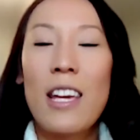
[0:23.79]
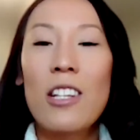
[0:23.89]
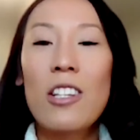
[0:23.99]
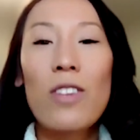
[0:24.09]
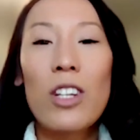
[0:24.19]

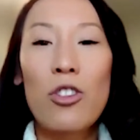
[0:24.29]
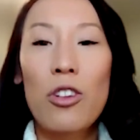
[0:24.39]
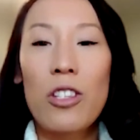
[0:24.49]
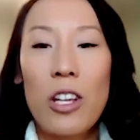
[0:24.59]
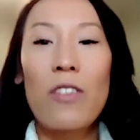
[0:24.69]

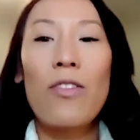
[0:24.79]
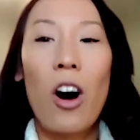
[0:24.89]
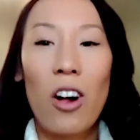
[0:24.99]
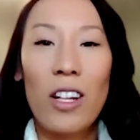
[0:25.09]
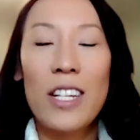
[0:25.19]
Individuals of
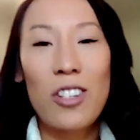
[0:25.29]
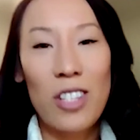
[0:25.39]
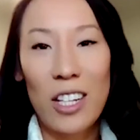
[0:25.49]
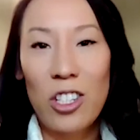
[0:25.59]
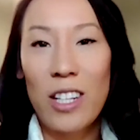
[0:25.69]
all
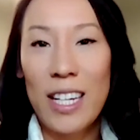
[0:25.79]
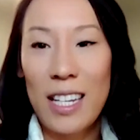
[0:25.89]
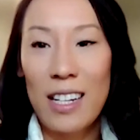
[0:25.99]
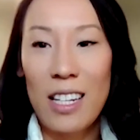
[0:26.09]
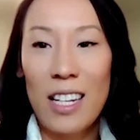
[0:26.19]
intersectional
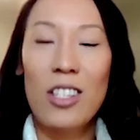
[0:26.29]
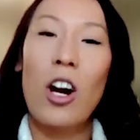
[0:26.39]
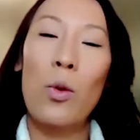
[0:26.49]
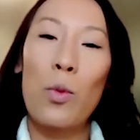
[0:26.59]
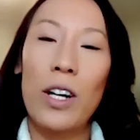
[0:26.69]
identities
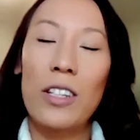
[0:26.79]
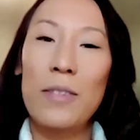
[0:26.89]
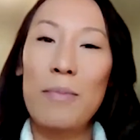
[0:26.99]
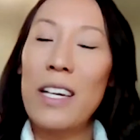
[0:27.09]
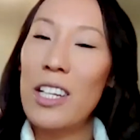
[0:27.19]
are
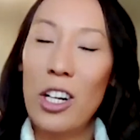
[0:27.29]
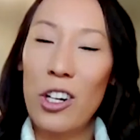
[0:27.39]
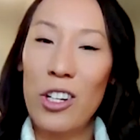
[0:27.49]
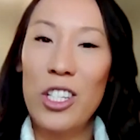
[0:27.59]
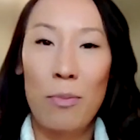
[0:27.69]
welcome and
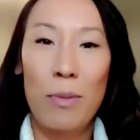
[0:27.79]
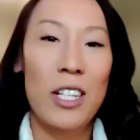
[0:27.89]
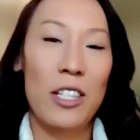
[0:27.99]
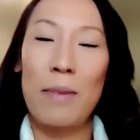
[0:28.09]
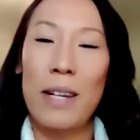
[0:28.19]
encouraged to
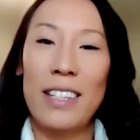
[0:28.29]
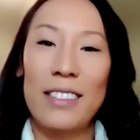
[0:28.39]
participate.